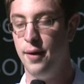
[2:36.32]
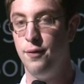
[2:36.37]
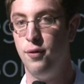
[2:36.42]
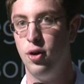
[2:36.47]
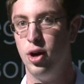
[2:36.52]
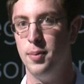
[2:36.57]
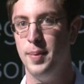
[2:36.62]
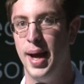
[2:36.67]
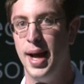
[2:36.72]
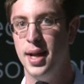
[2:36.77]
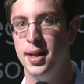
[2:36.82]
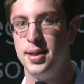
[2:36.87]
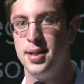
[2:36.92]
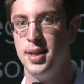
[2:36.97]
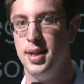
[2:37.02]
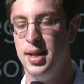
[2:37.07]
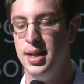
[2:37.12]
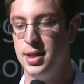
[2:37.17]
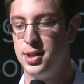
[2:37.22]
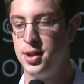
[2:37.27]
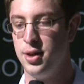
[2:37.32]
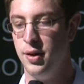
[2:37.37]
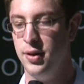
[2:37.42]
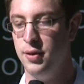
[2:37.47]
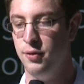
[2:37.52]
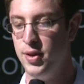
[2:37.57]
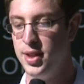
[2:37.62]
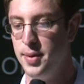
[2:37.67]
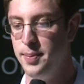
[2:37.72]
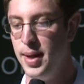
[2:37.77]
format, so
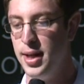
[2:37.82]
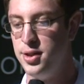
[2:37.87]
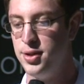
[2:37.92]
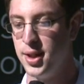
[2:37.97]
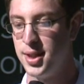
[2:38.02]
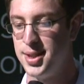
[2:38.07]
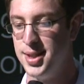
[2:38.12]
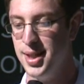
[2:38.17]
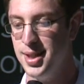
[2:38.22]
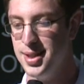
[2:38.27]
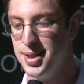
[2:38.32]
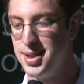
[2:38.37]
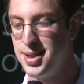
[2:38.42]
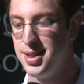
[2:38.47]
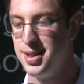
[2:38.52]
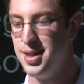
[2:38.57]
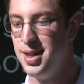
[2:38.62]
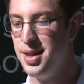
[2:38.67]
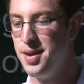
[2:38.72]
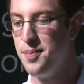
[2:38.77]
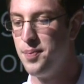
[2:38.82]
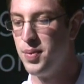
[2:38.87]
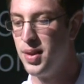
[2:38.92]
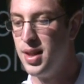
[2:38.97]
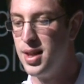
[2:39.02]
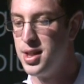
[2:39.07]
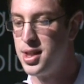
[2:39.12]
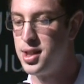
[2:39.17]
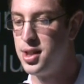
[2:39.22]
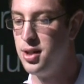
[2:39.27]
what the matrix is.
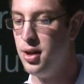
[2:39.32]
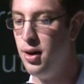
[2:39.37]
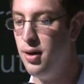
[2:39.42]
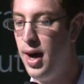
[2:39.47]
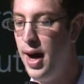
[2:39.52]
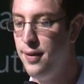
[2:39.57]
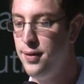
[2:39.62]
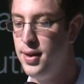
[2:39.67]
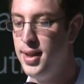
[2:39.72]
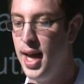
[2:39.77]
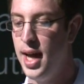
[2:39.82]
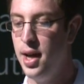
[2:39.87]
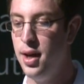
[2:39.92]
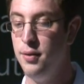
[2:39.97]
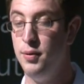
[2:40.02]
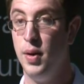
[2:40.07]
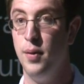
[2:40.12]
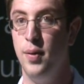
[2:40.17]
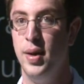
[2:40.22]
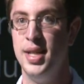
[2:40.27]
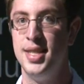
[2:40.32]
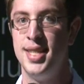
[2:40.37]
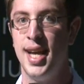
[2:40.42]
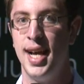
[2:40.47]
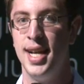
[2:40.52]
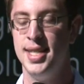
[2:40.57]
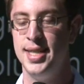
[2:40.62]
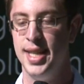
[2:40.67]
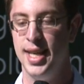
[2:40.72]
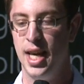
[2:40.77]
So after that, we
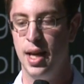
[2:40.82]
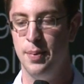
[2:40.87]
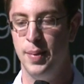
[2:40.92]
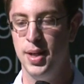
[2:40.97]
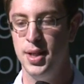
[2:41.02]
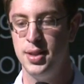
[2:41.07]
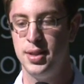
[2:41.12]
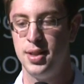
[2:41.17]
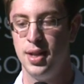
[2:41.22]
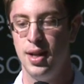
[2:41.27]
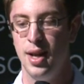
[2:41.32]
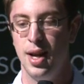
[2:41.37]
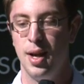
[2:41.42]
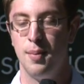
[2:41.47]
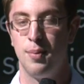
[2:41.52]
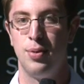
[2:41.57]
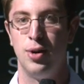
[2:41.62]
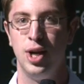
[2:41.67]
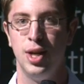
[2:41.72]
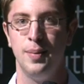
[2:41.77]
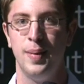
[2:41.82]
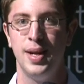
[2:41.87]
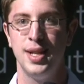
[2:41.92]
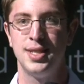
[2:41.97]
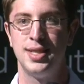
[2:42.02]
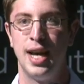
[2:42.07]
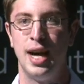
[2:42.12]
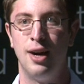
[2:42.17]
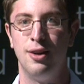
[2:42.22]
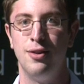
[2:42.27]
resize the image, pretty
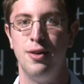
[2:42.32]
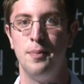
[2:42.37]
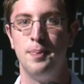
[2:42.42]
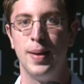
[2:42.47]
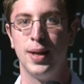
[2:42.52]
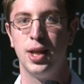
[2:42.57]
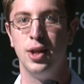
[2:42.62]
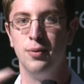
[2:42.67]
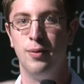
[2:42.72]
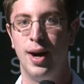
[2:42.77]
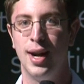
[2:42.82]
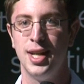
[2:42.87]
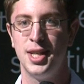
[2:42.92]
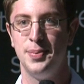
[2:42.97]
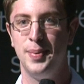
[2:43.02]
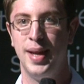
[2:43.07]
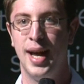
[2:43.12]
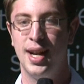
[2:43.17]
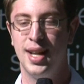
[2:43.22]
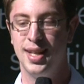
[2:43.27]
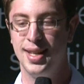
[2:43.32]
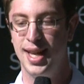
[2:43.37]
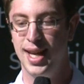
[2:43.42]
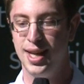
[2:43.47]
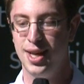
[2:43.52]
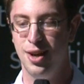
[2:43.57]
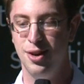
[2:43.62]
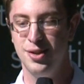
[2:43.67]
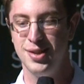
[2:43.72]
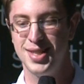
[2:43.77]
much however big you want it to be out of
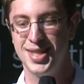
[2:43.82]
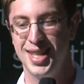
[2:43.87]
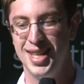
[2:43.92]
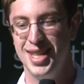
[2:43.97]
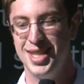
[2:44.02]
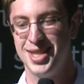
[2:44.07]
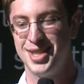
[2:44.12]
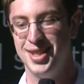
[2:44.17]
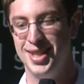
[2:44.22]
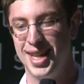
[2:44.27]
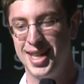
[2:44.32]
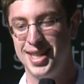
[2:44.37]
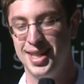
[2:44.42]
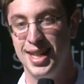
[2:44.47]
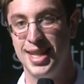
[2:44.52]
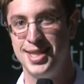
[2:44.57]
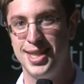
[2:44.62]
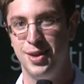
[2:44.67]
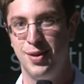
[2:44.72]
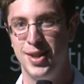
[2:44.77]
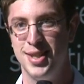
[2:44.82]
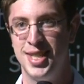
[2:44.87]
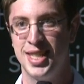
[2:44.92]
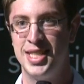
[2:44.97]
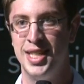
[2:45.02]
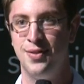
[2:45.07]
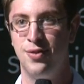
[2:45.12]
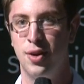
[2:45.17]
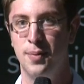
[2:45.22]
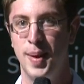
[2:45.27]
Legos. So let's say you want a
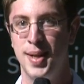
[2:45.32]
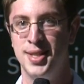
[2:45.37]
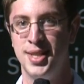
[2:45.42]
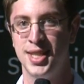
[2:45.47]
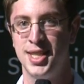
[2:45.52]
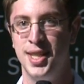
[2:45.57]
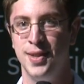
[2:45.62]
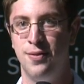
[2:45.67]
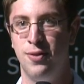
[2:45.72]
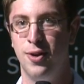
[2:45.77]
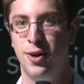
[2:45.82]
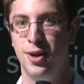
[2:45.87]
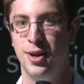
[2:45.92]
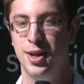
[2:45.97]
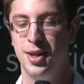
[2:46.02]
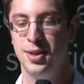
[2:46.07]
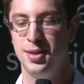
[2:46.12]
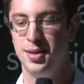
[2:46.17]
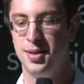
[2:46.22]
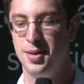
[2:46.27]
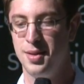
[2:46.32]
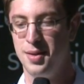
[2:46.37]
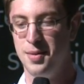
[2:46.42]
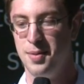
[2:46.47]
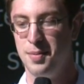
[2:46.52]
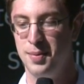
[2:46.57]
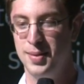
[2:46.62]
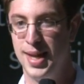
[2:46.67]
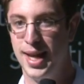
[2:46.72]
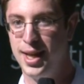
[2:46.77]
64 by 64
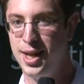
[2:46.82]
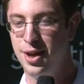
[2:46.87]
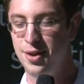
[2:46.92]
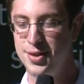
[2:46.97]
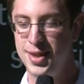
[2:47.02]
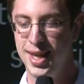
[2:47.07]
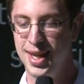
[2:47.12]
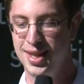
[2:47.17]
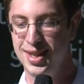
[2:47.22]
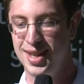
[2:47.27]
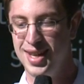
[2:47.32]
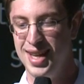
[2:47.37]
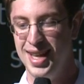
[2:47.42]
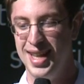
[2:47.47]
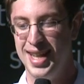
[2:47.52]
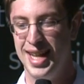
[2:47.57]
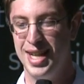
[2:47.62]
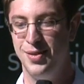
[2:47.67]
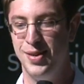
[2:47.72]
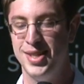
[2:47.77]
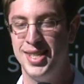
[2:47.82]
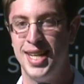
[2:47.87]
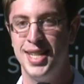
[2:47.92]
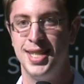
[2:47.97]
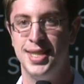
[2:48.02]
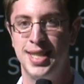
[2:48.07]
Lego thing, and resize